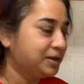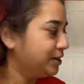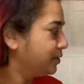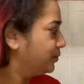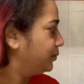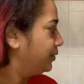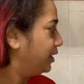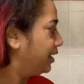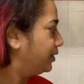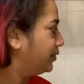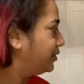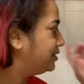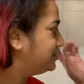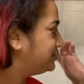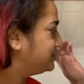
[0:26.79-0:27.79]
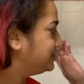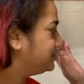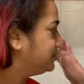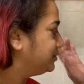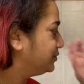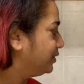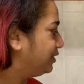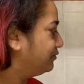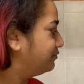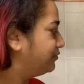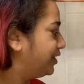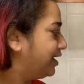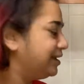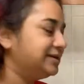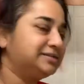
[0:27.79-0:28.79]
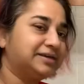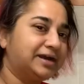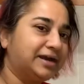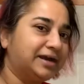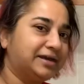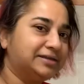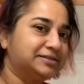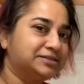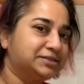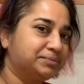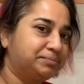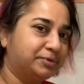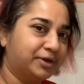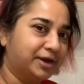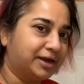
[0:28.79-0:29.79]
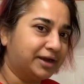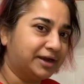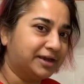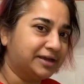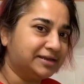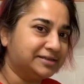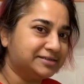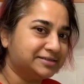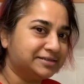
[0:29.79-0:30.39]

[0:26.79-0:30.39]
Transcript: We are going to do a Valentine's surprise.